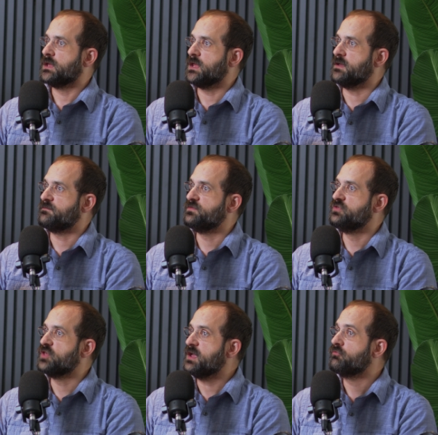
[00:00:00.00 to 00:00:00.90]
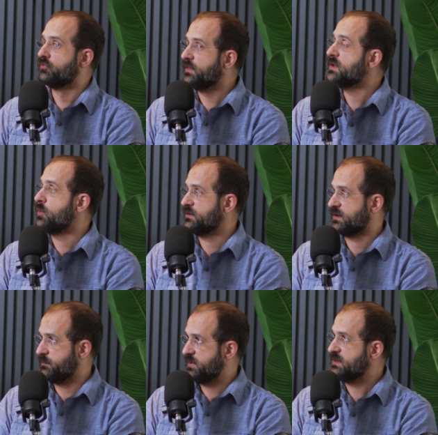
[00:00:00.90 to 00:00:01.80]
If they really want to
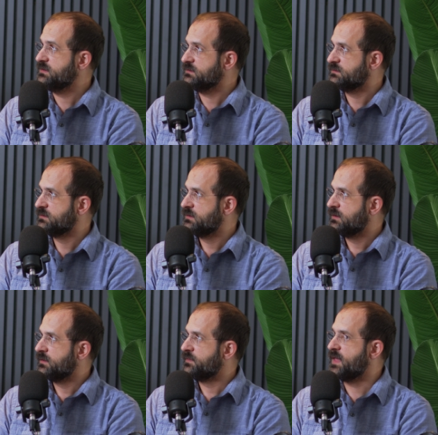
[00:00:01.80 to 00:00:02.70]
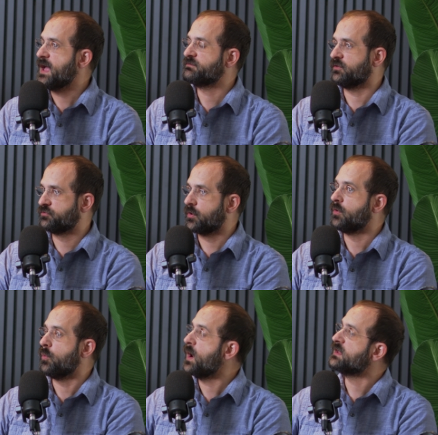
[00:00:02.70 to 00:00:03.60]
compete, they have to throw
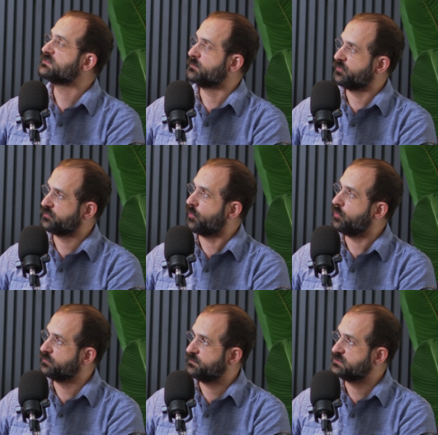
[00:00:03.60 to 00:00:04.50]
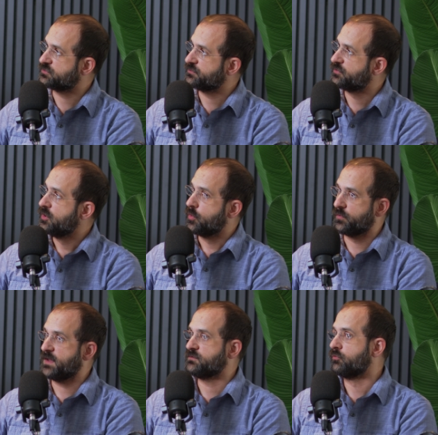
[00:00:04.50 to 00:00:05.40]
away some of those old features or
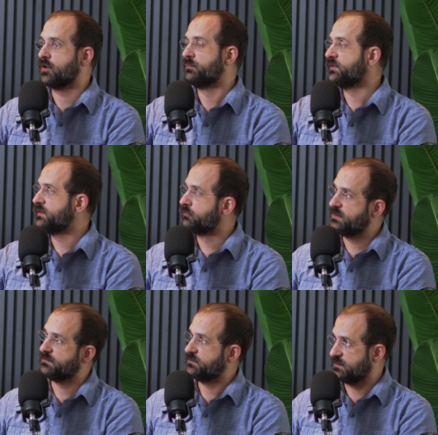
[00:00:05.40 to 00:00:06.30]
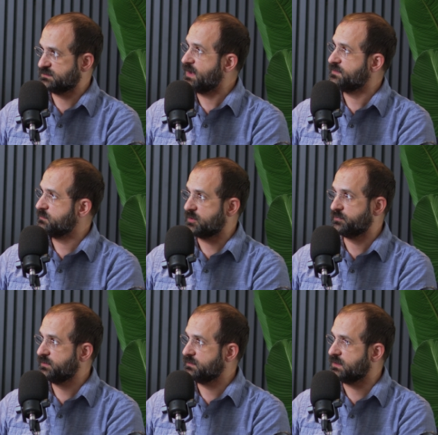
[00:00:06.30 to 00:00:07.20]
they have to completely redesign them
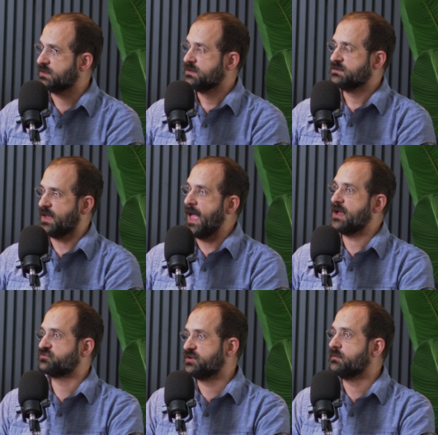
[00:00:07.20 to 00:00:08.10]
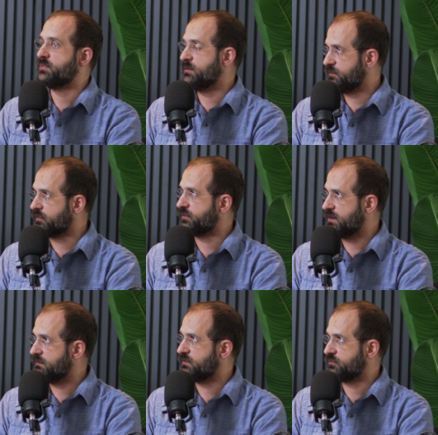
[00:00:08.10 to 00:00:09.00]
completely to actually compete with those
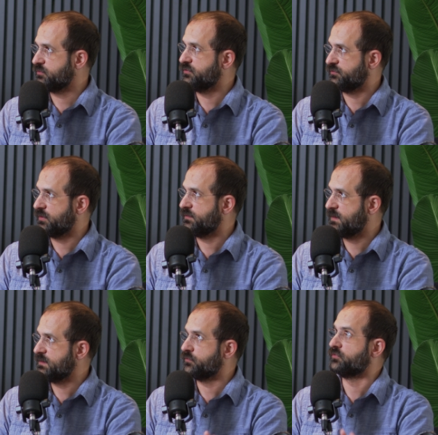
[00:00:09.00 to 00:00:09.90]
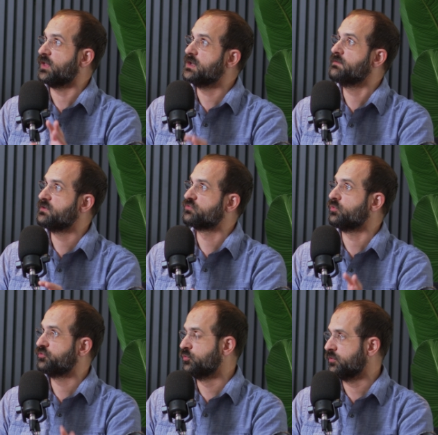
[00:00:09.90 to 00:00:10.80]
individual user uh, those
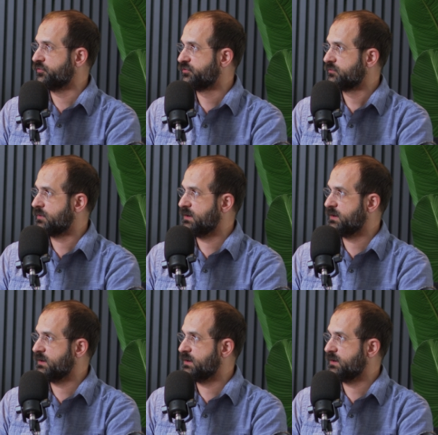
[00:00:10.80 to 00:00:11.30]
individual tools right